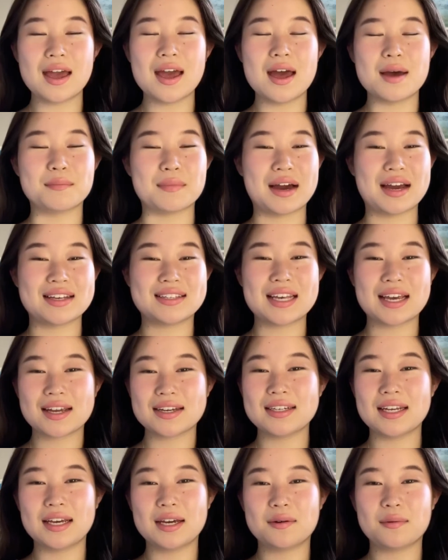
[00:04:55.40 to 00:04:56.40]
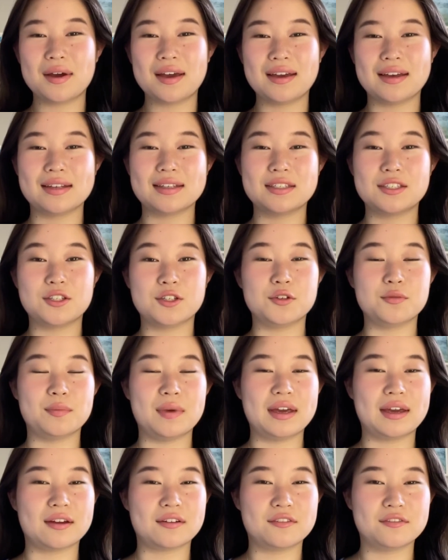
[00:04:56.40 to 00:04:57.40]
My second takeaway is to
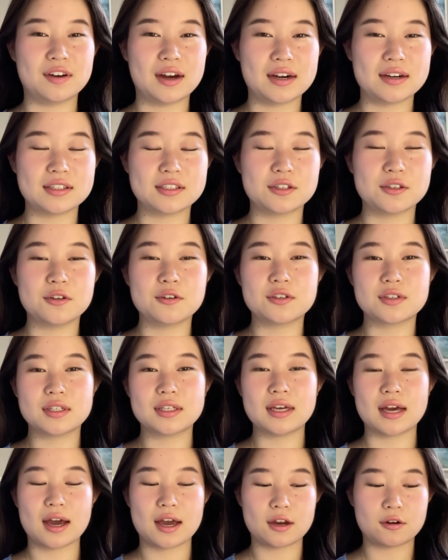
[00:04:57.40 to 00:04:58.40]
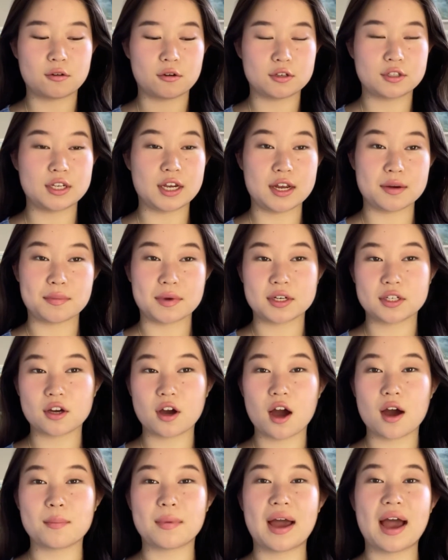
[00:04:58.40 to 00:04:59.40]
make it fun. So usually I crocheted my
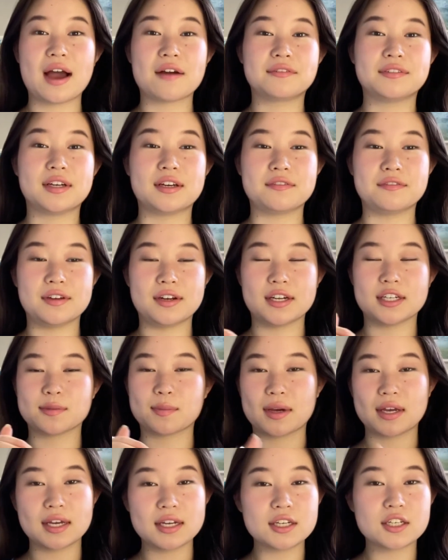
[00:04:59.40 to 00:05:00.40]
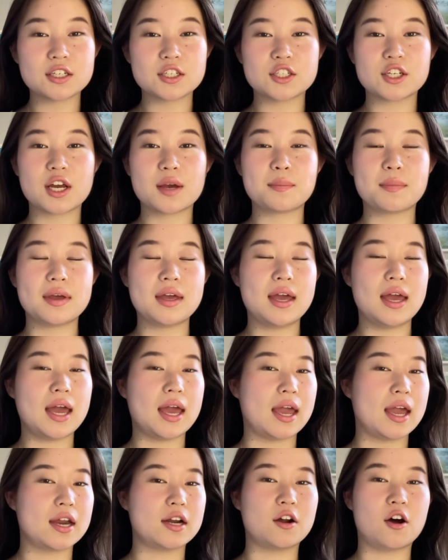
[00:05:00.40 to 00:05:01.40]
top after I finished my internship
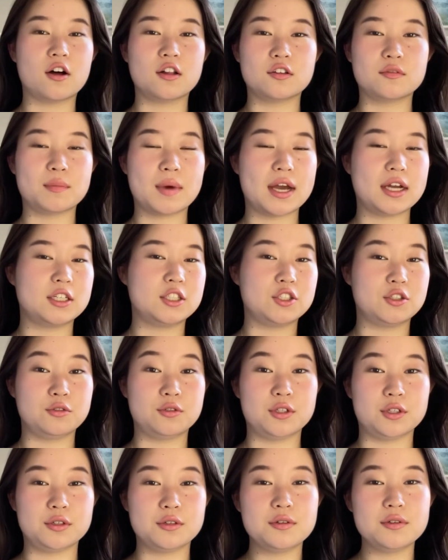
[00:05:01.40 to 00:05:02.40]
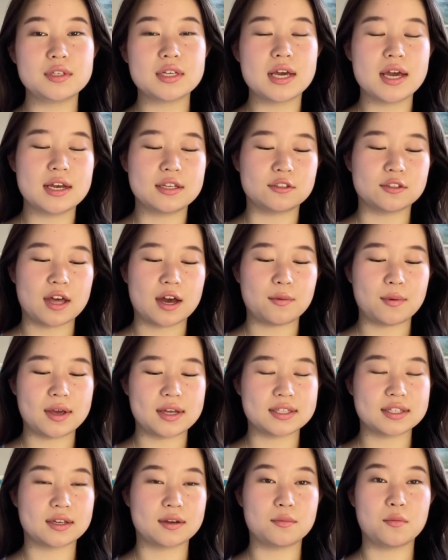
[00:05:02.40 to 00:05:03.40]
and all of my to-dos, so that way
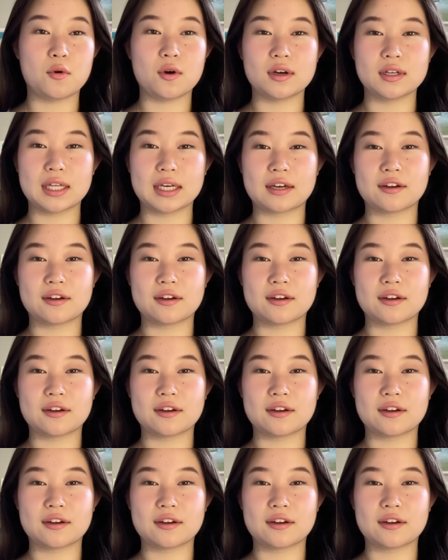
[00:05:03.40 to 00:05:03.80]
it's like more like a